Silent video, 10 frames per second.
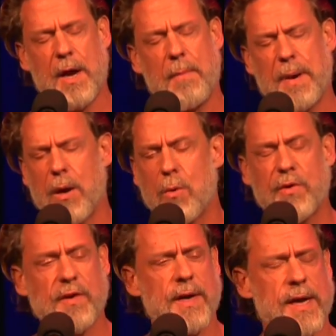Bauer
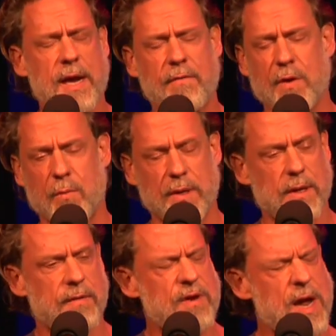was the guy everyone
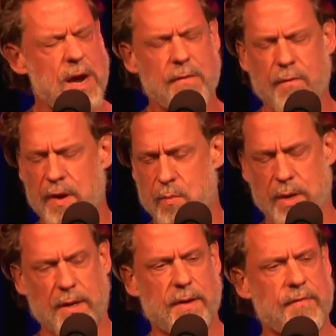loved.
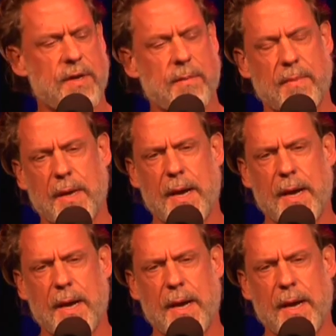Everyone loved him.